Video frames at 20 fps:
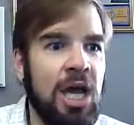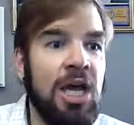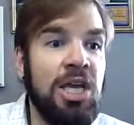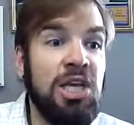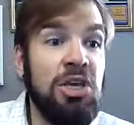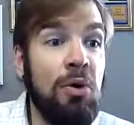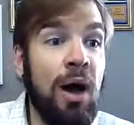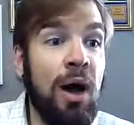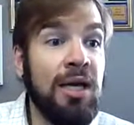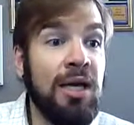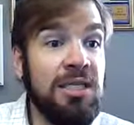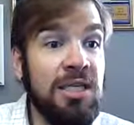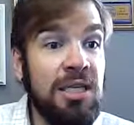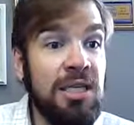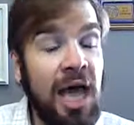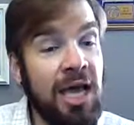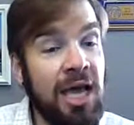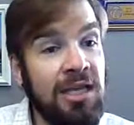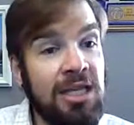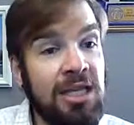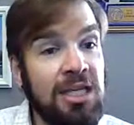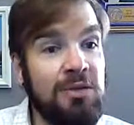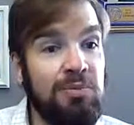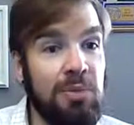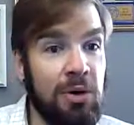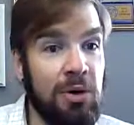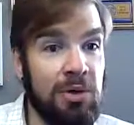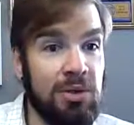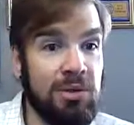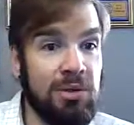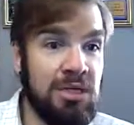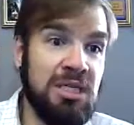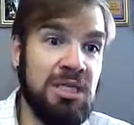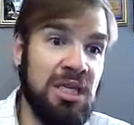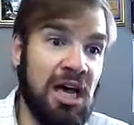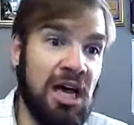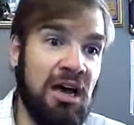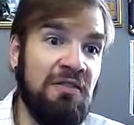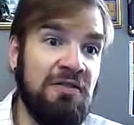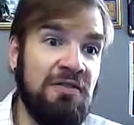"You ought to like this poetry
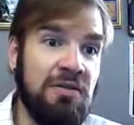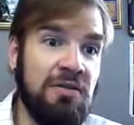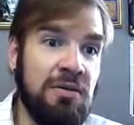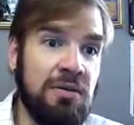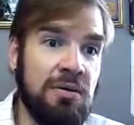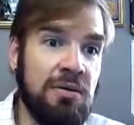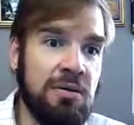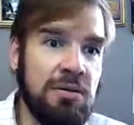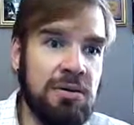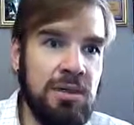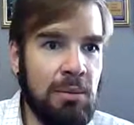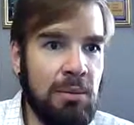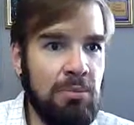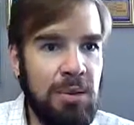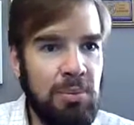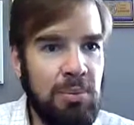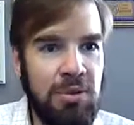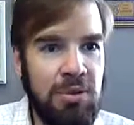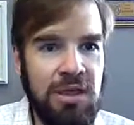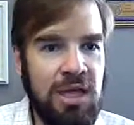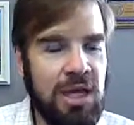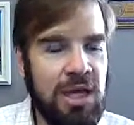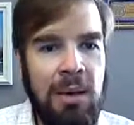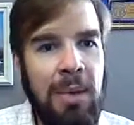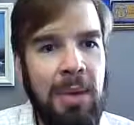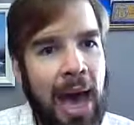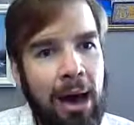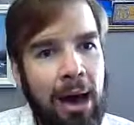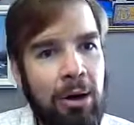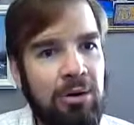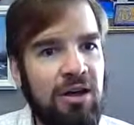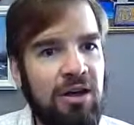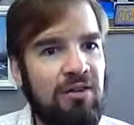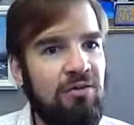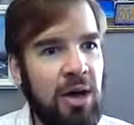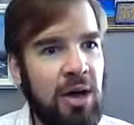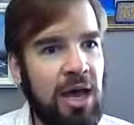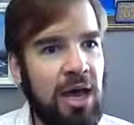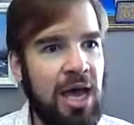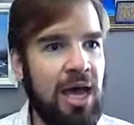stuff," some people think I'm out of
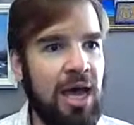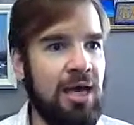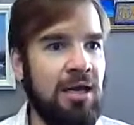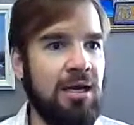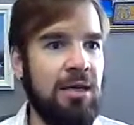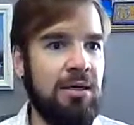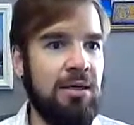my head.